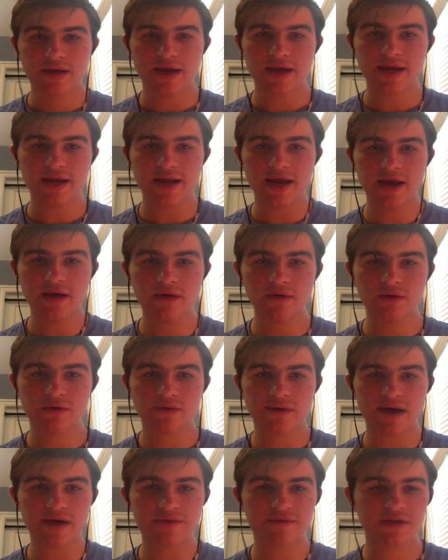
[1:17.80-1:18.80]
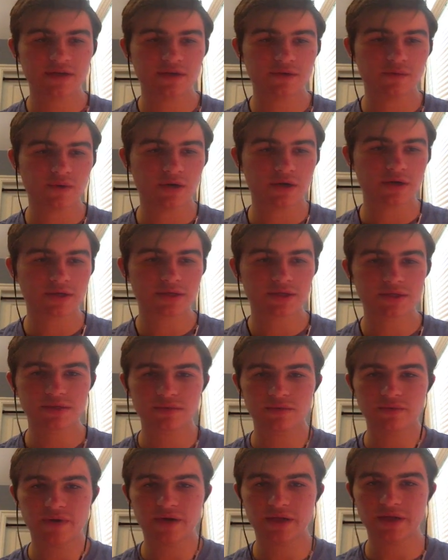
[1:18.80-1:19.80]
And now crafting works
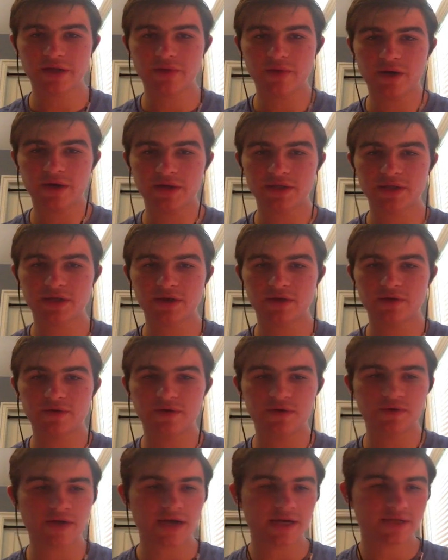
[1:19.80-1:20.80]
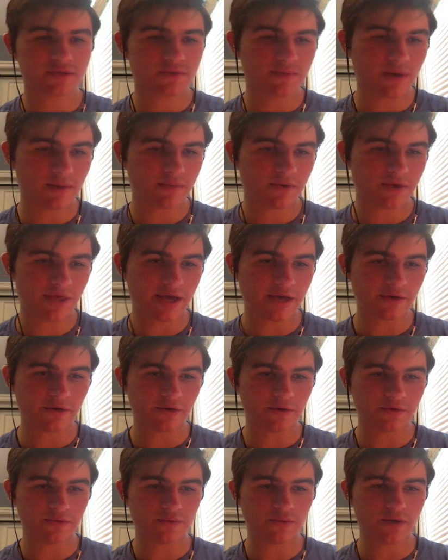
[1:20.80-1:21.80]
really well. So you guys remember that
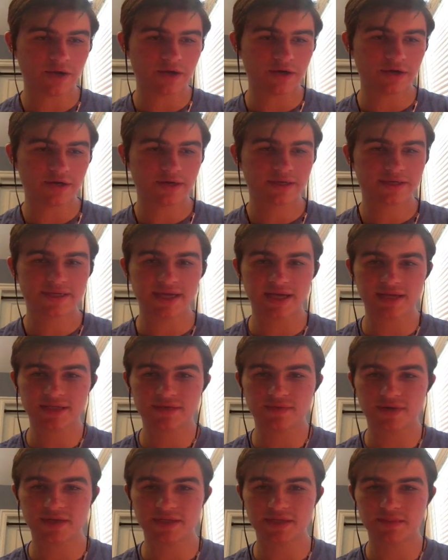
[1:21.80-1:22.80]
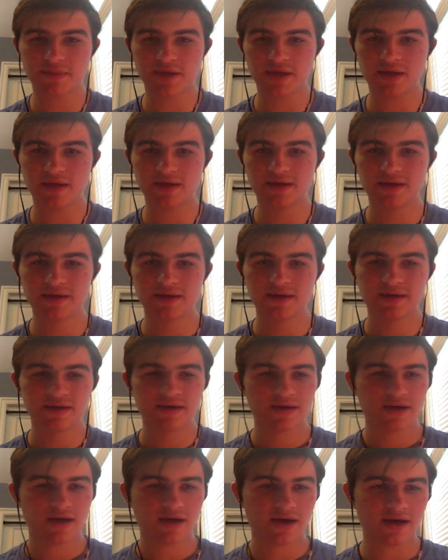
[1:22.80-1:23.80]
old weird test recipe
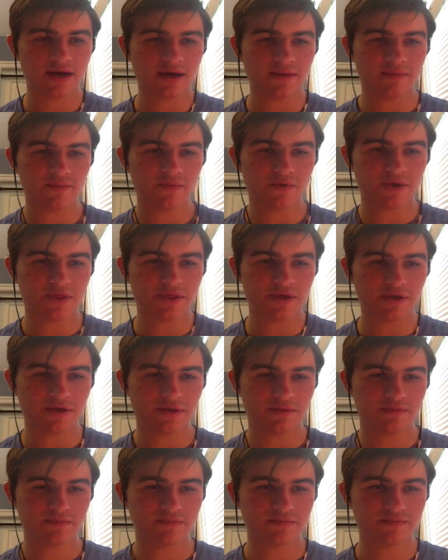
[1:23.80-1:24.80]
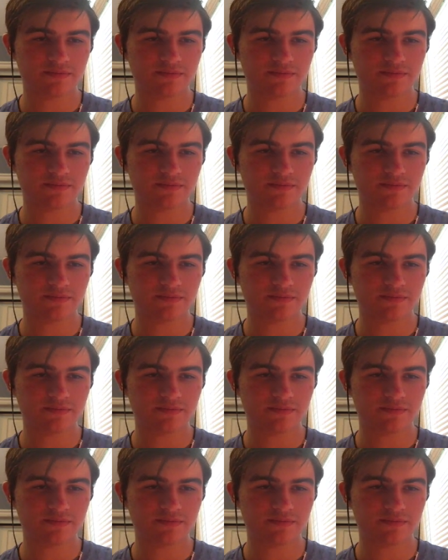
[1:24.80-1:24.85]
with a